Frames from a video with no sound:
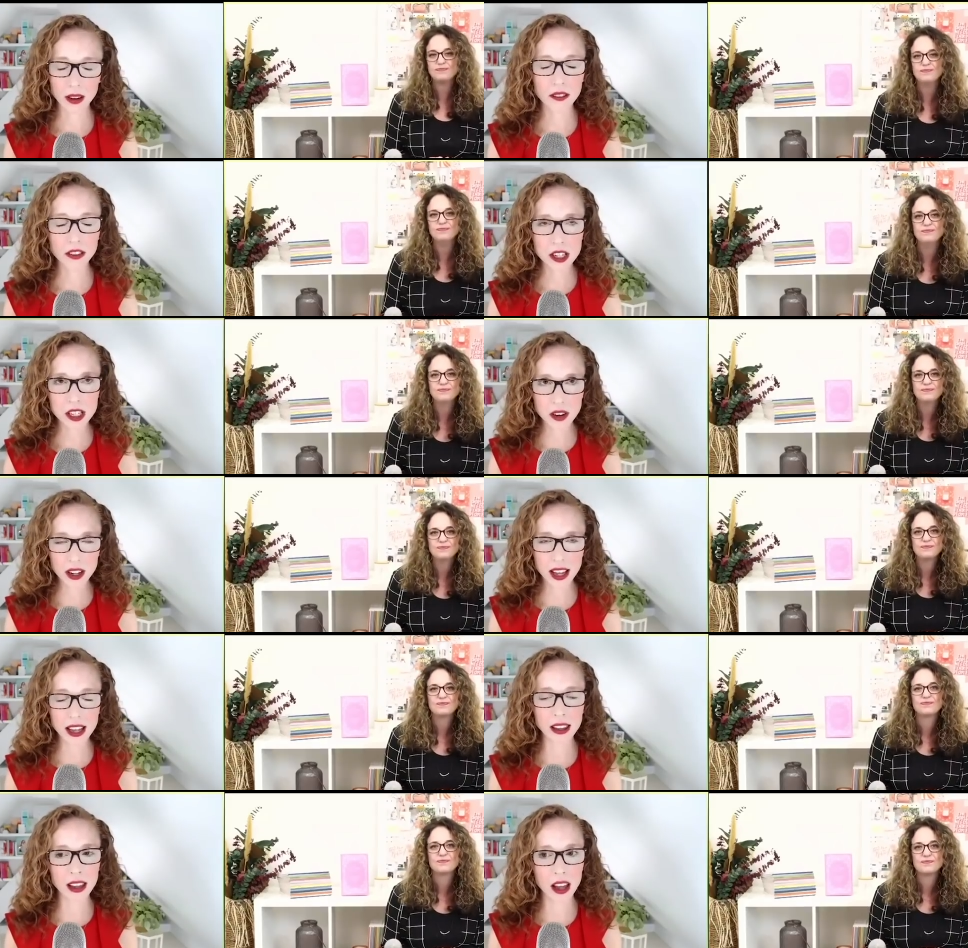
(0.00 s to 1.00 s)
Speaker 1: First of all, I
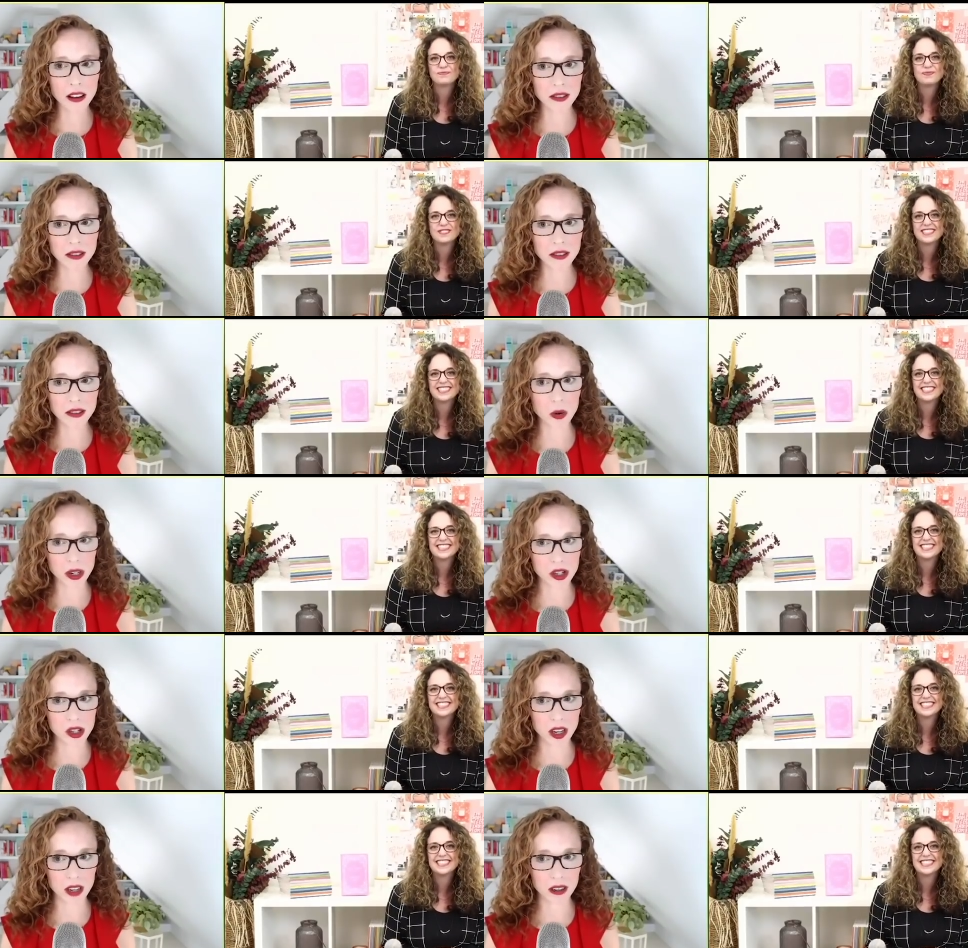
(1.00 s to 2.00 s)
love this
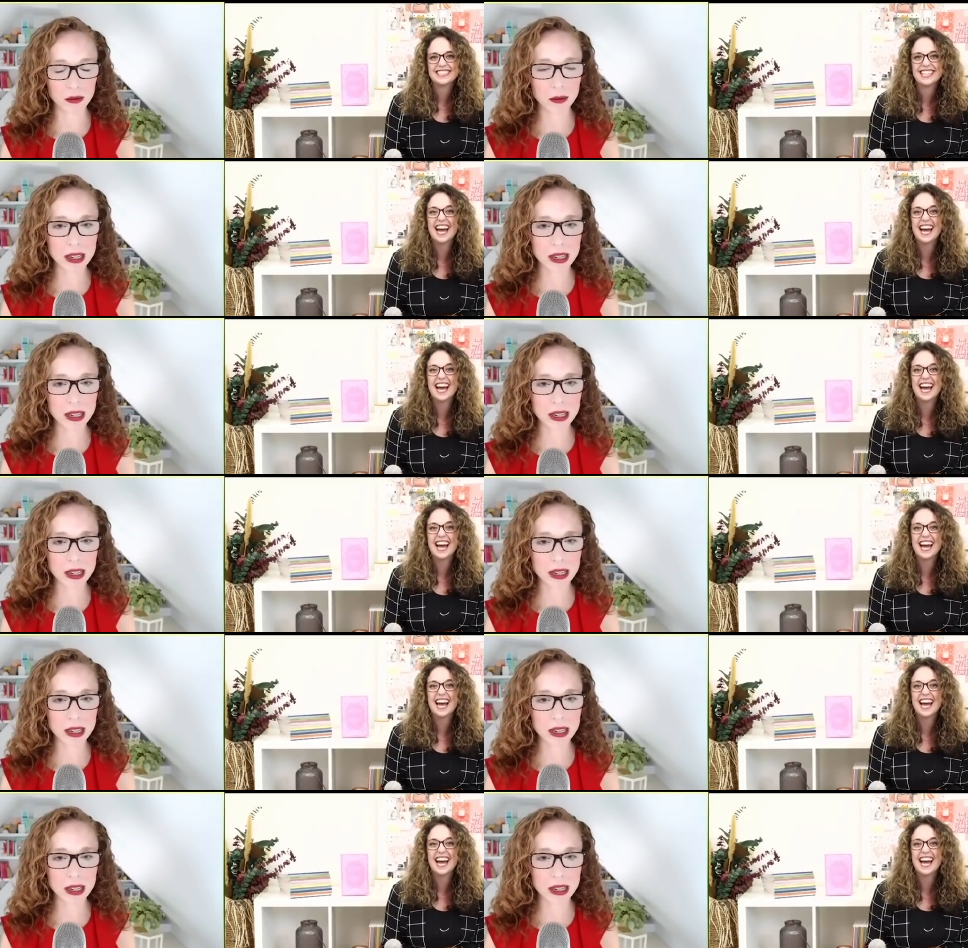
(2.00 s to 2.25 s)
question.